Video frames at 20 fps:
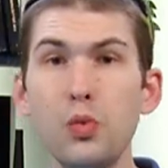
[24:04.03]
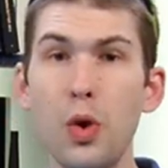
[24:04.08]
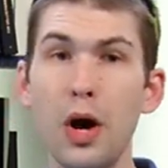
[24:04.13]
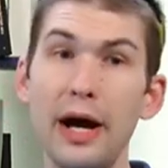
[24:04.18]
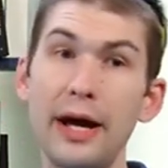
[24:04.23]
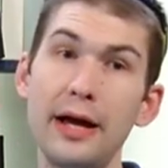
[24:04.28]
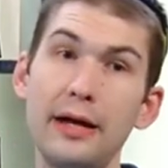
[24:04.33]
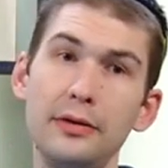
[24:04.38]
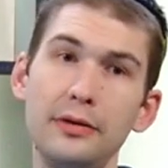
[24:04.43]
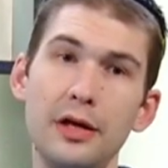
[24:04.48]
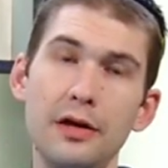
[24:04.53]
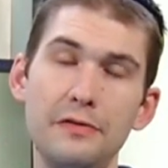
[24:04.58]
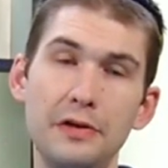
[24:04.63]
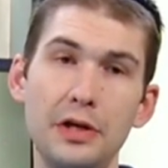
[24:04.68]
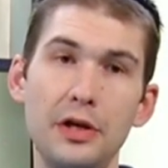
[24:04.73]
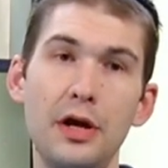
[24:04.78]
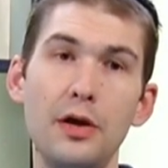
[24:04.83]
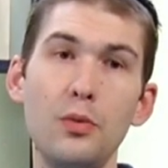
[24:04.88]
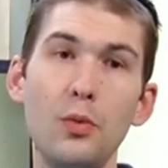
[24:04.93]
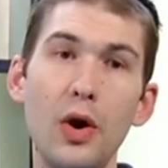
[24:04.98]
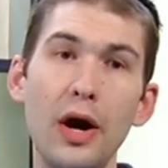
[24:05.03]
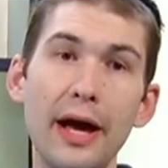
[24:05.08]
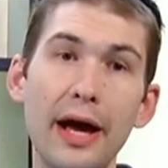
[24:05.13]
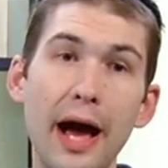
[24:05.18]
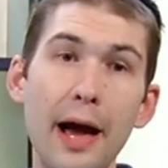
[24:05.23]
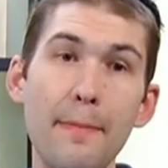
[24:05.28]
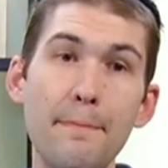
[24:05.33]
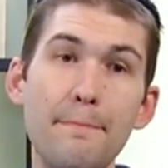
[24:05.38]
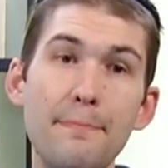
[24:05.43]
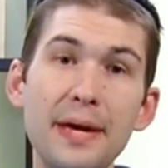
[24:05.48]
why I love it, and why
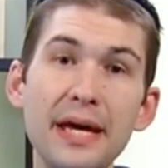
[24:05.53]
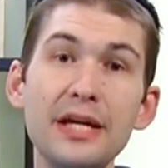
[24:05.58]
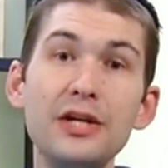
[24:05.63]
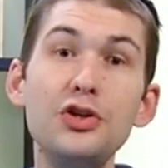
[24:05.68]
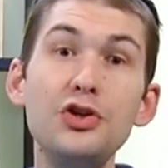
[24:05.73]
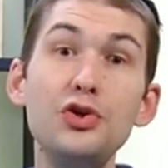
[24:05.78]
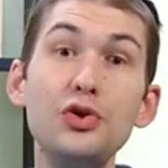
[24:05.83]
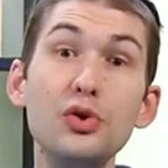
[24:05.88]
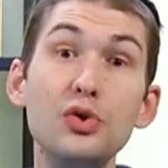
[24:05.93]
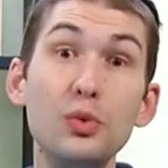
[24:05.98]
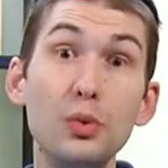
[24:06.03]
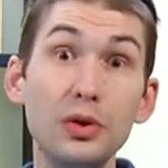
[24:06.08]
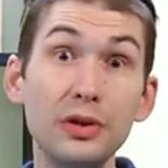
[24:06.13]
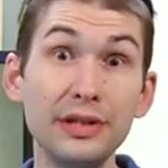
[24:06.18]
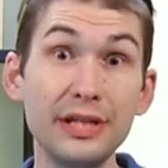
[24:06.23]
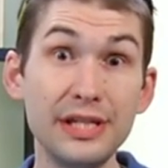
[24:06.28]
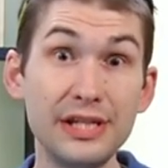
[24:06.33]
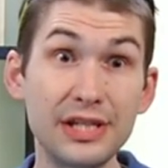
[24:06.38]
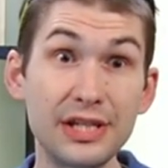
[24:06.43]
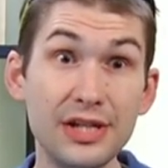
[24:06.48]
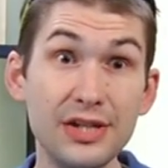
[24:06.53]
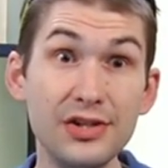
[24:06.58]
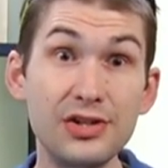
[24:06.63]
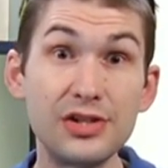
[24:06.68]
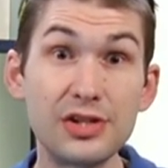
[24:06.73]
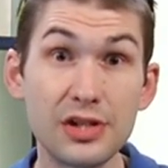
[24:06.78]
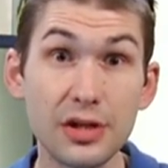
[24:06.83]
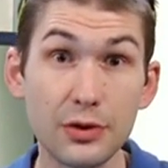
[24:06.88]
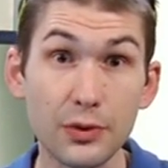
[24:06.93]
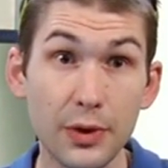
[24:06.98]
I beg you to at least
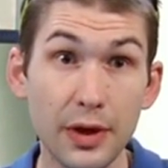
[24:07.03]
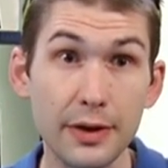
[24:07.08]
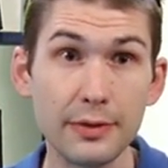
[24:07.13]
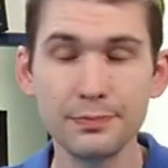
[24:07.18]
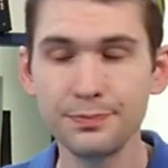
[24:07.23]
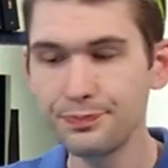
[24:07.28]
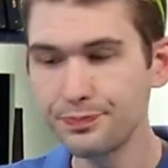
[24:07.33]
consider it.